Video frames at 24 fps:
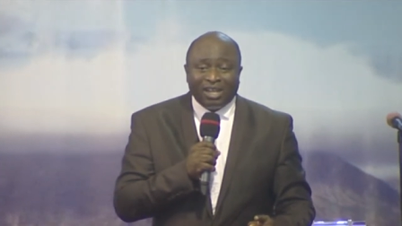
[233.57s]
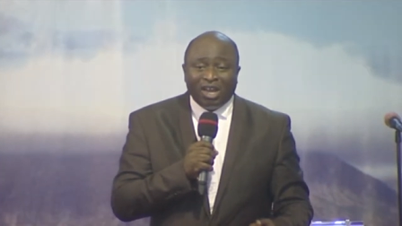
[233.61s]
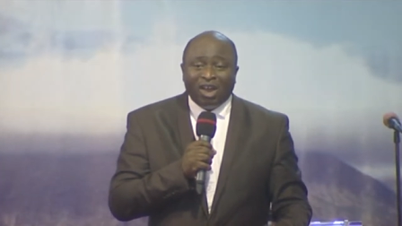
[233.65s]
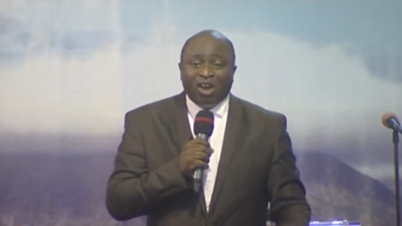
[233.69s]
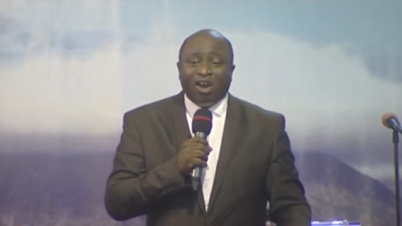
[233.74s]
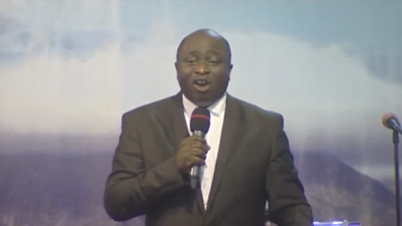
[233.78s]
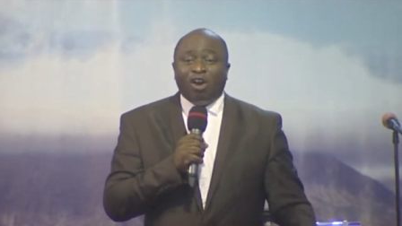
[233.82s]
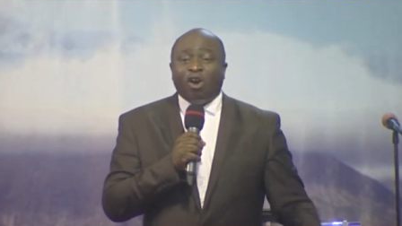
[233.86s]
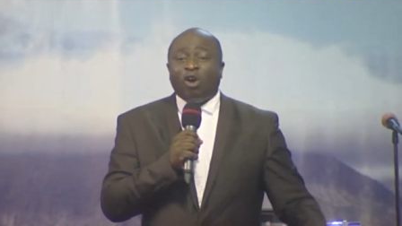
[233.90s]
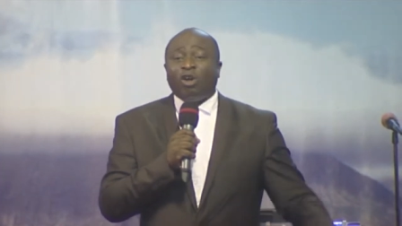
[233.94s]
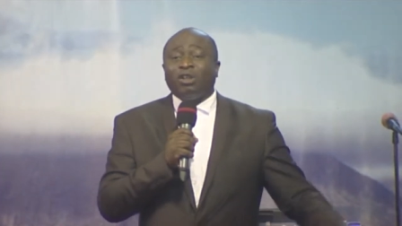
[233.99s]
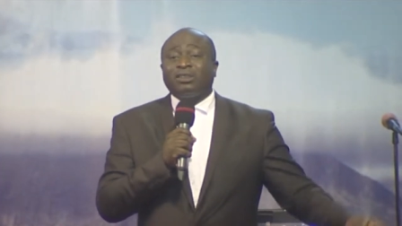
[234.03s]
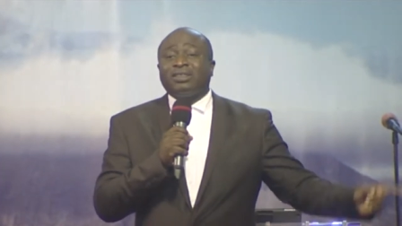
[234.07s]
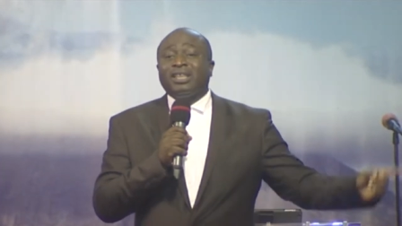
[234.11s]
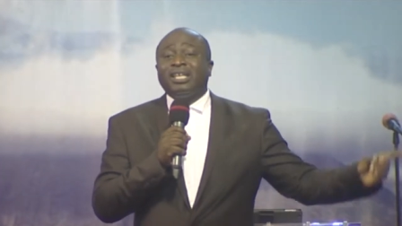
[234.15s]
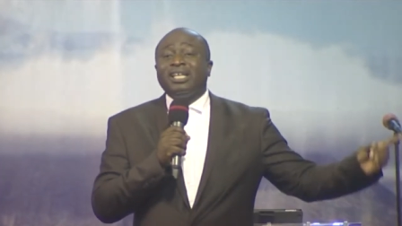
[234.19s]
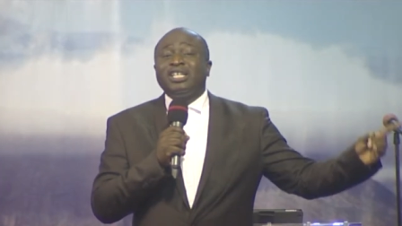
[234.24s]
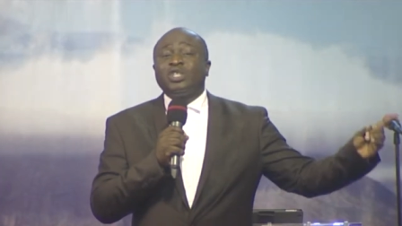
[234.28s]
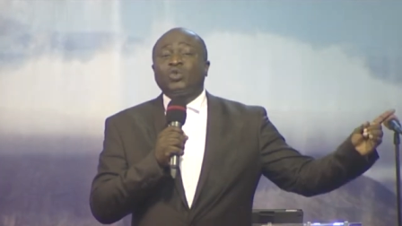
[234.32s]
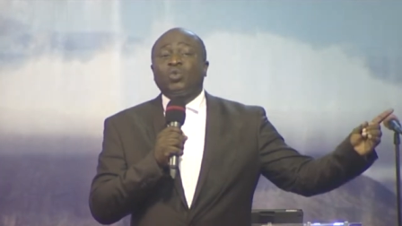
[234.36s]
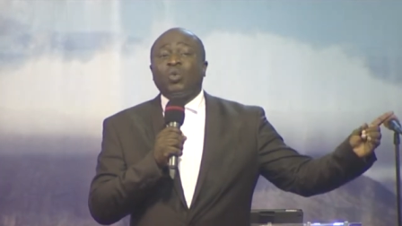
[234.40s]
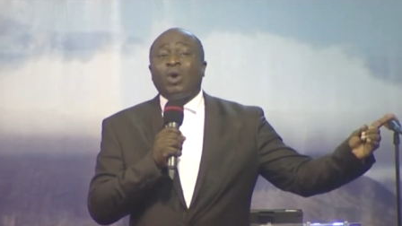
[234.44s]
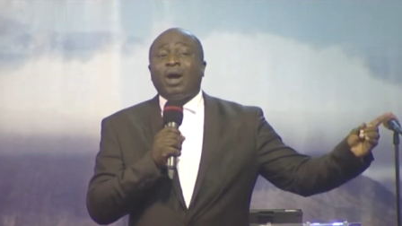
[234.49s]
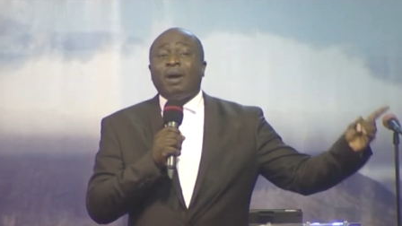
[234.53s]
all
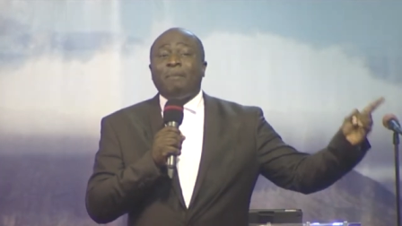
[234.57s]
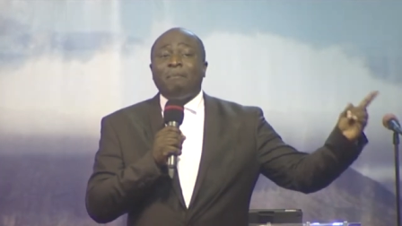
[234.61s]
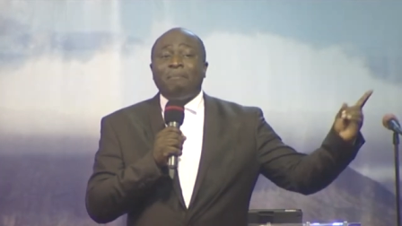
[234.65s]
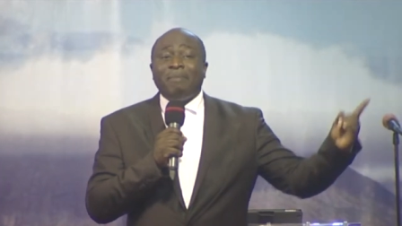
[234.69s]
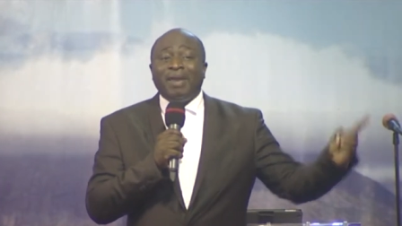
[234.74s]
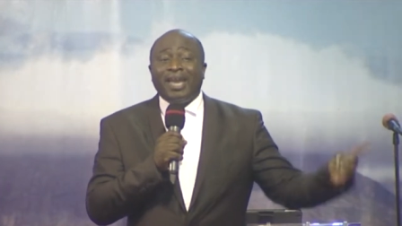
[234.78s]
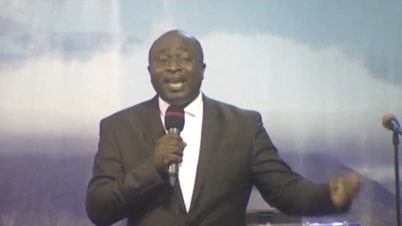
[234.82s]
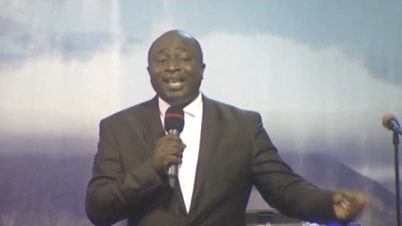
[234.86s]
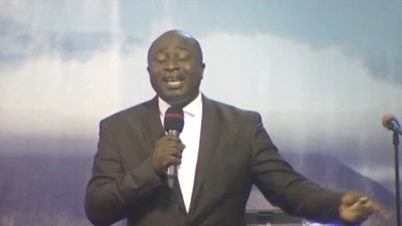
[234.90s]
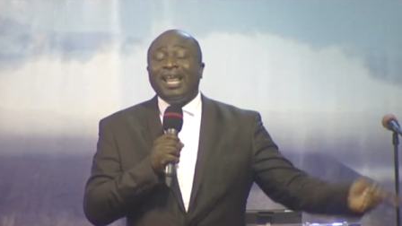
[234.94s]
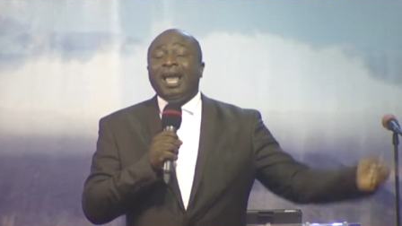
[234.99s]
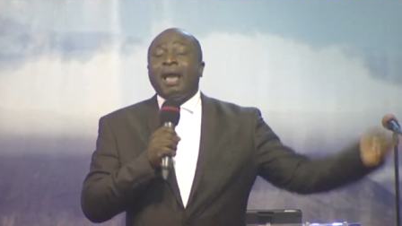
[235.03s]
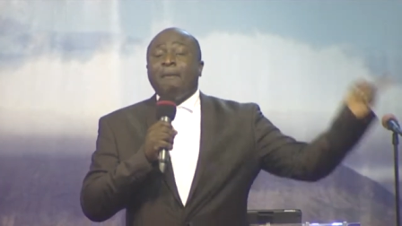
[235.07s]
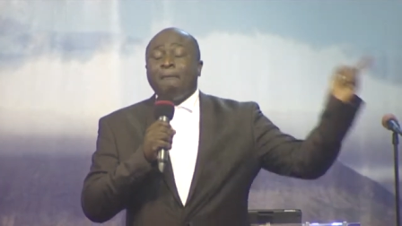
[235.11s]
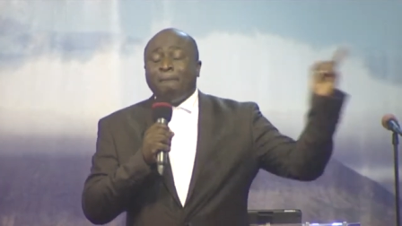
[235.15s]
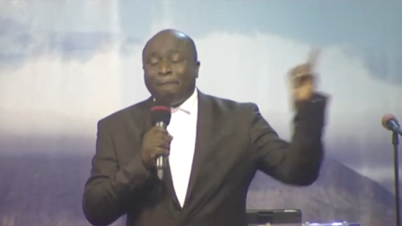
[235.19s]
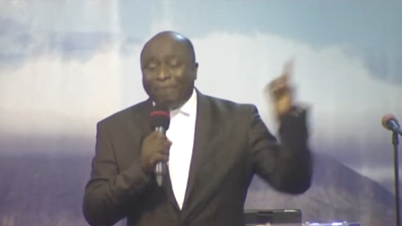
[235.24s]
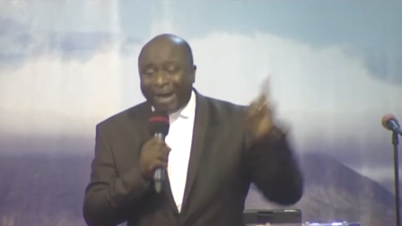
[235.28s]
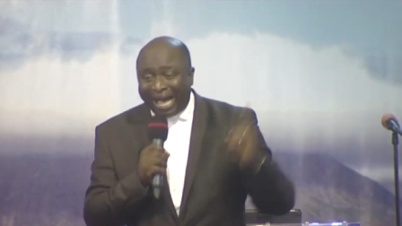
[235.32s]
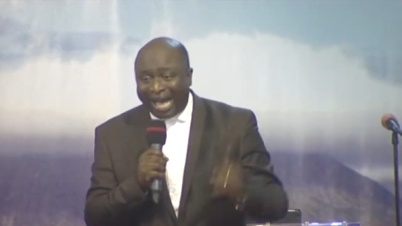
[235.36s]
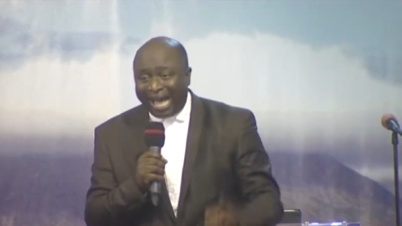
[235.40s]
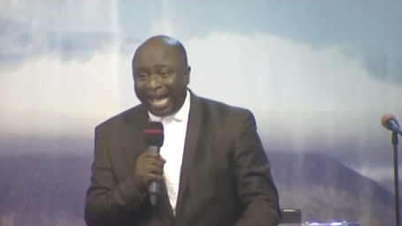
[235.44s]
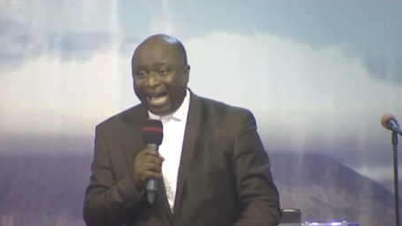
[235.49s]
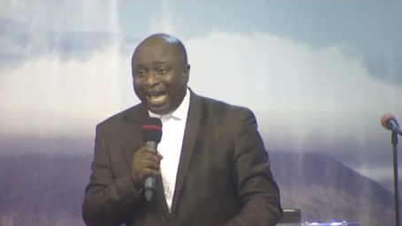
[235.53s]
things were made
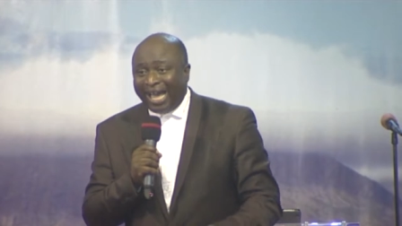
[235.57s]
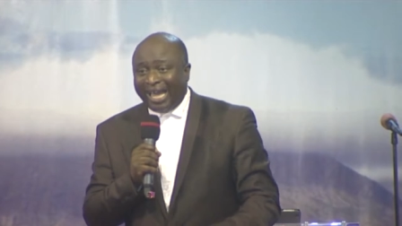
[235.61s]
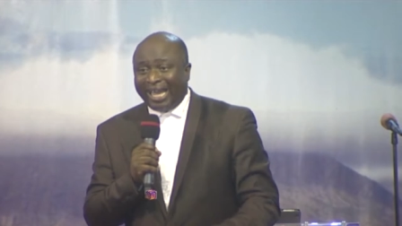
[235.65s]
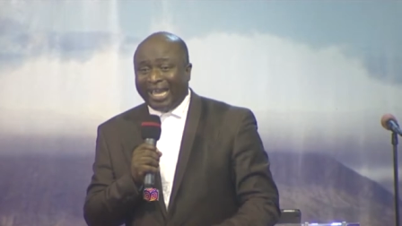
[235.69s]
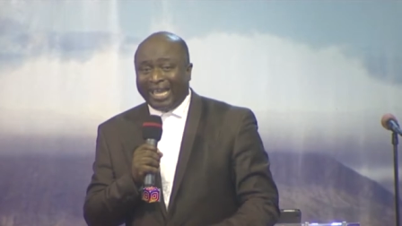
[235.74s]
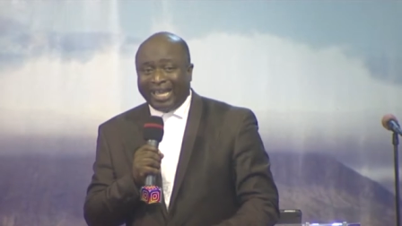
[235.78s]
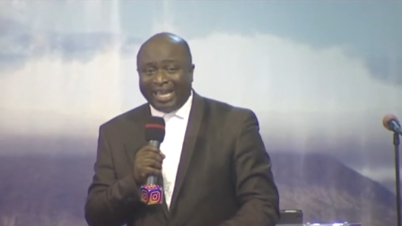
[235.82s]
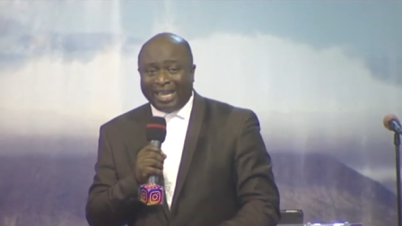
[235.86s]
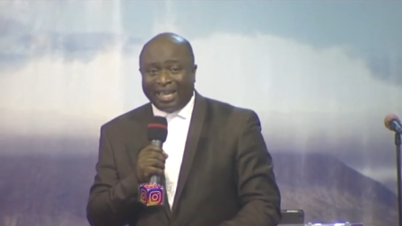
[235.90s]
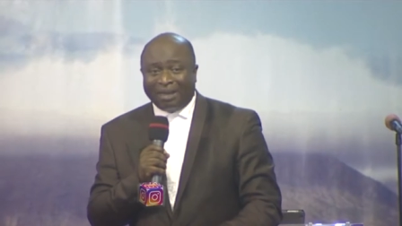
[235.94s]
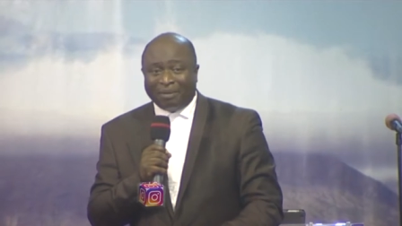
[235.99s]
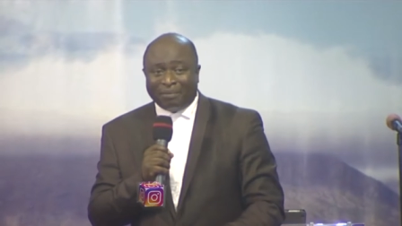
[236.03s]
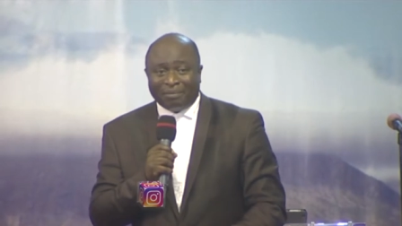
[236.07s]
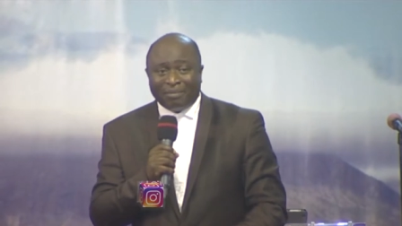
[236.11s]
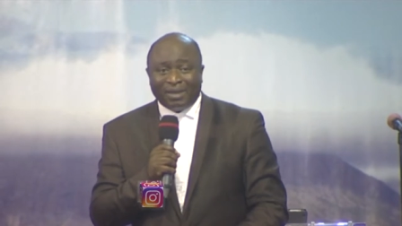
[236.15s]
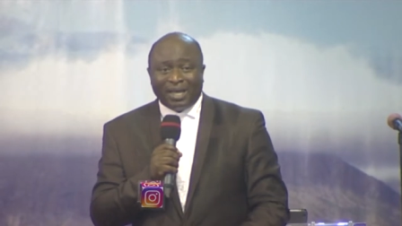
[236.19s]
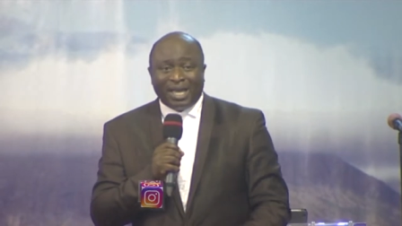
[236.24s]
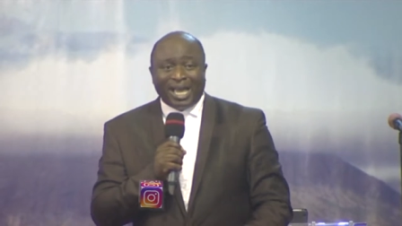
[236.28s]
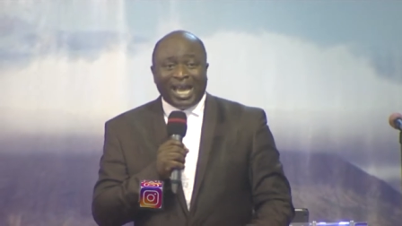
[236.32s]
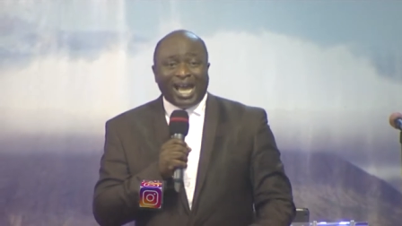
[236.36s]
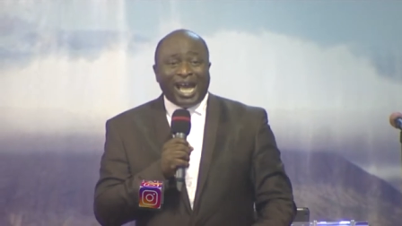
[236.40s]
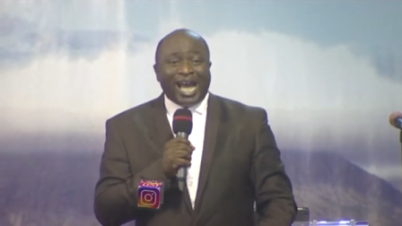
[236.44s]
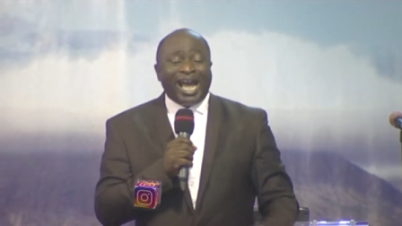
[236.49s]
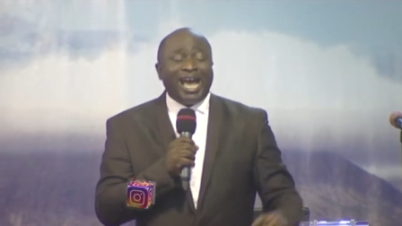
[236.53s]
by him
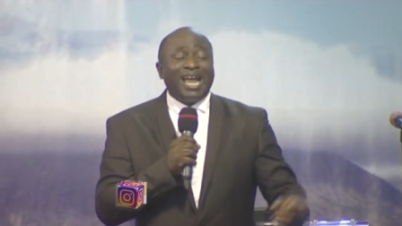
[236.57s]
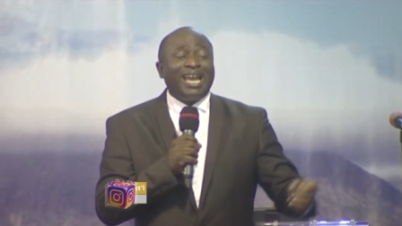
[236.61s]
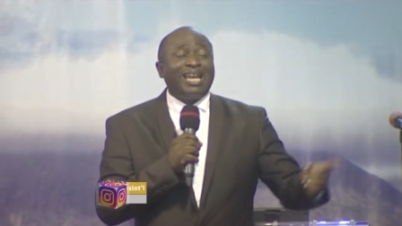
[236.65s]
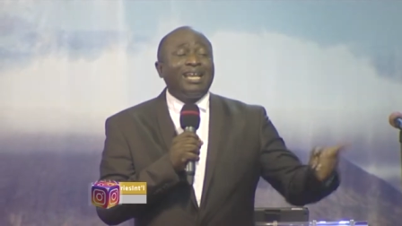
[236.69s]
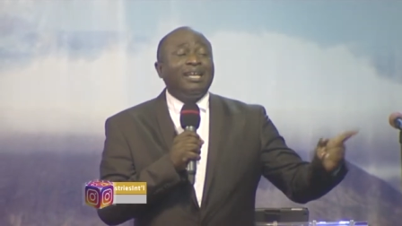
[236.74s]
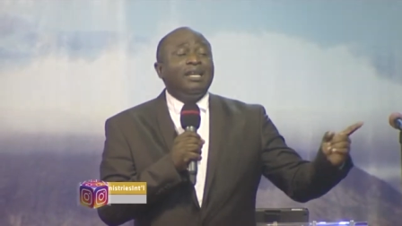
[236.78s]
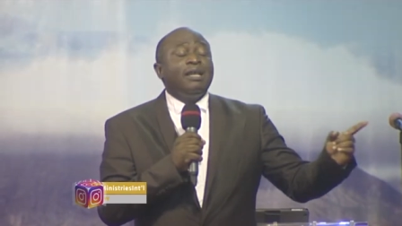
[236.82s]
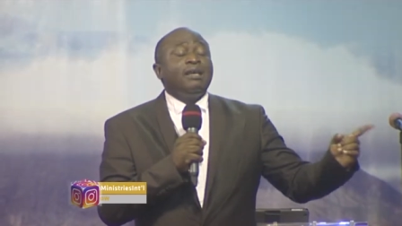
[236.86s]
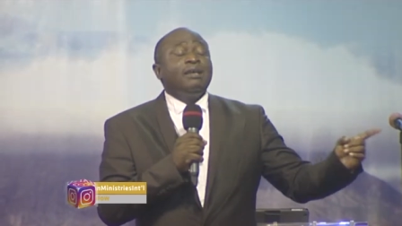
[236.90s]
and